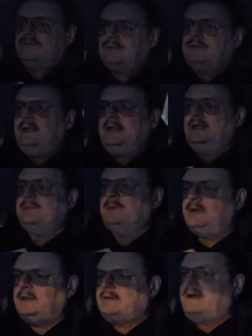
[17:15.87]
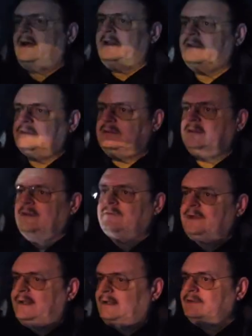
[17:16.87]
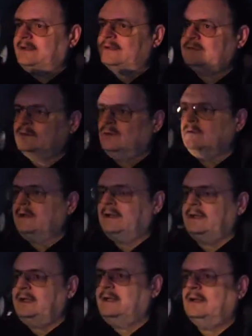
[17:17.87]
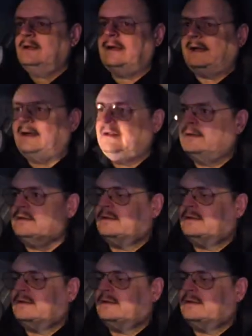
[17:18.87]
feed the puddy tats if Alice hasn't already, and